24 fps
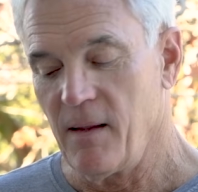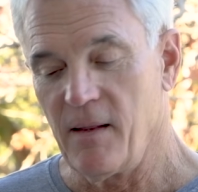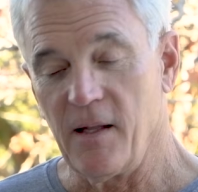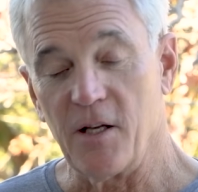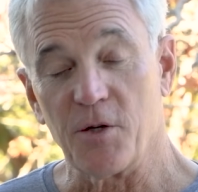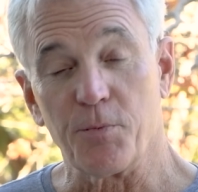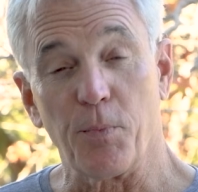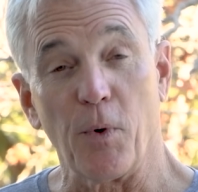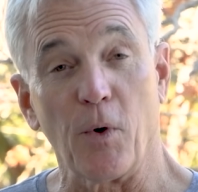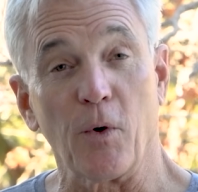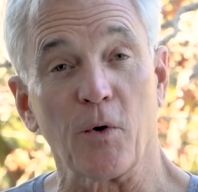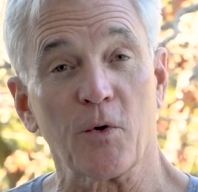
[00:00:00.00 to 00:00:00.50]

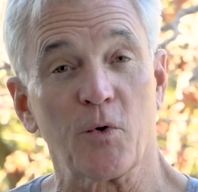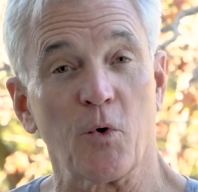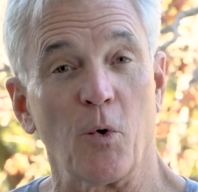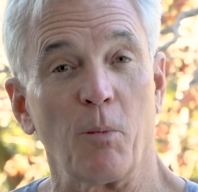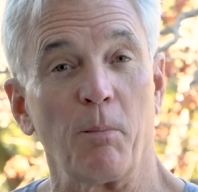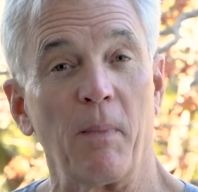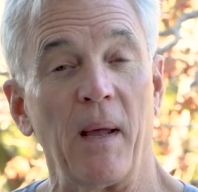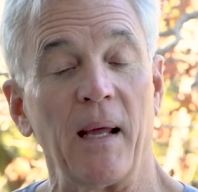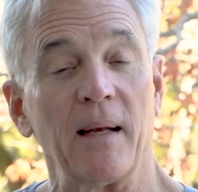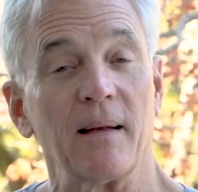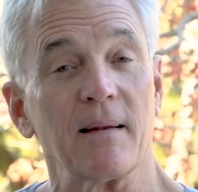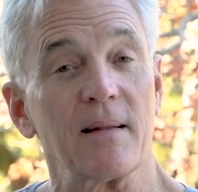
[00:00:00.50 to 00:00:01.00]
These burgers were
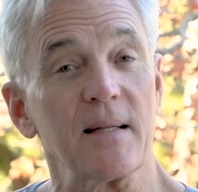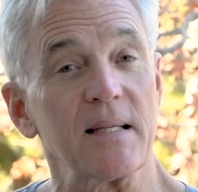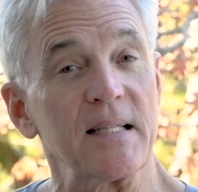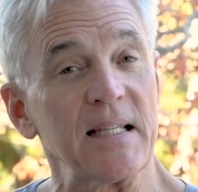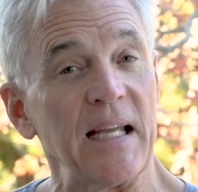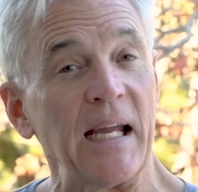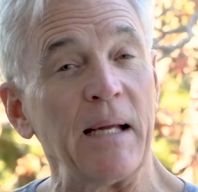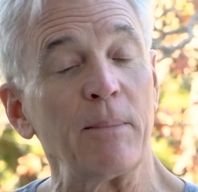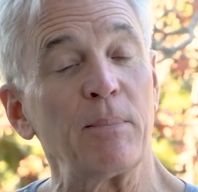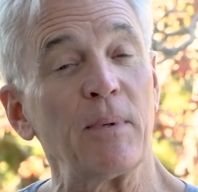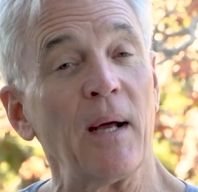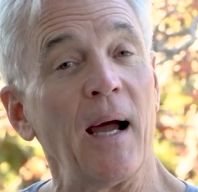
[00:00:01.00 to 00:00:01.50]
made at the
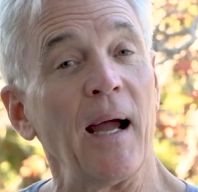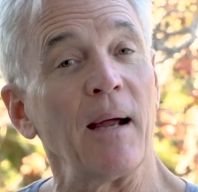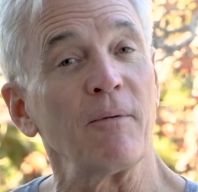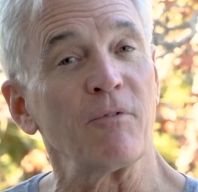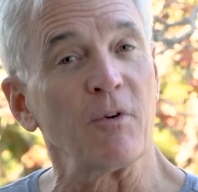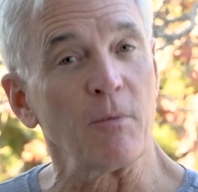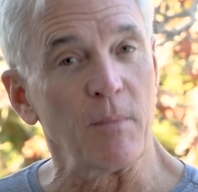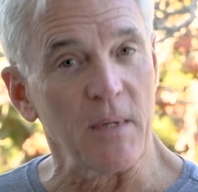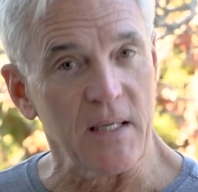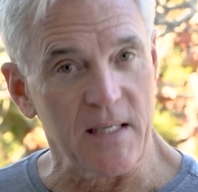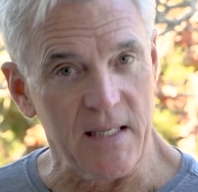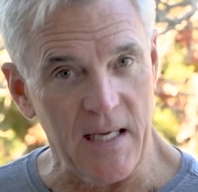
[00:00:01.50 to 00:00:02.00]
same time
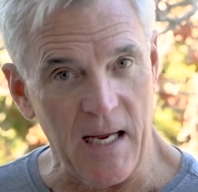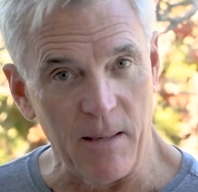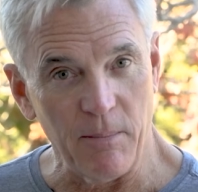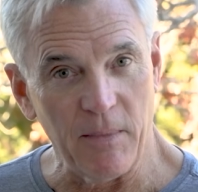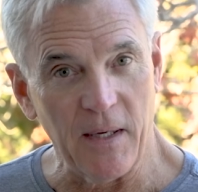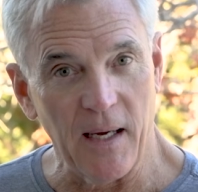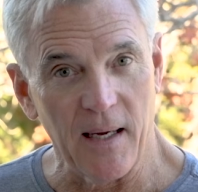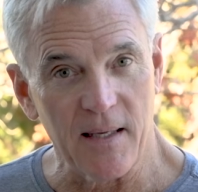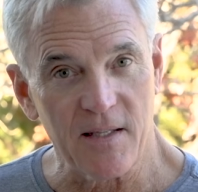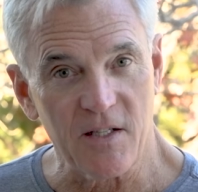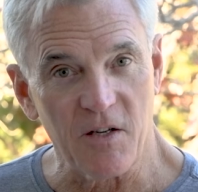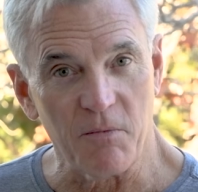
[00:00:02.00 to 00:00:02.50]
from the same
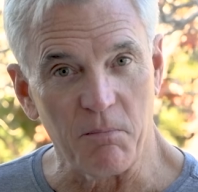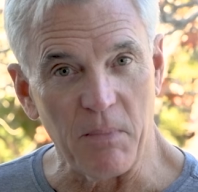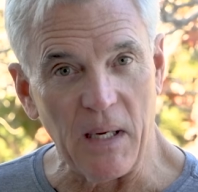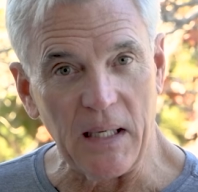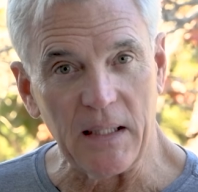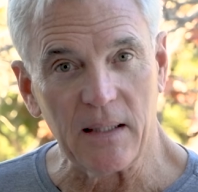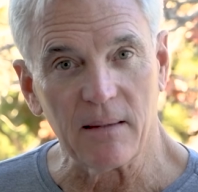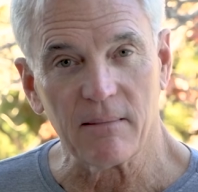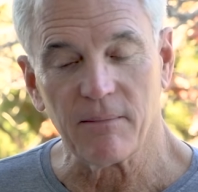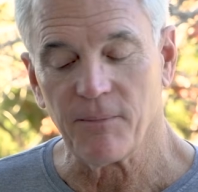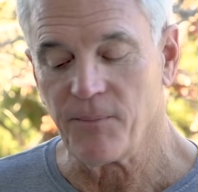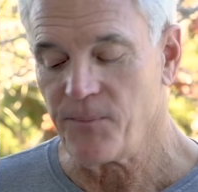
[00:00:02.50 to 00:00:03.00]
cuts of
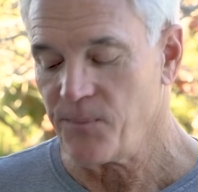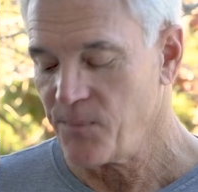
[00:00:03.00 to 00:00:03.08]
meat.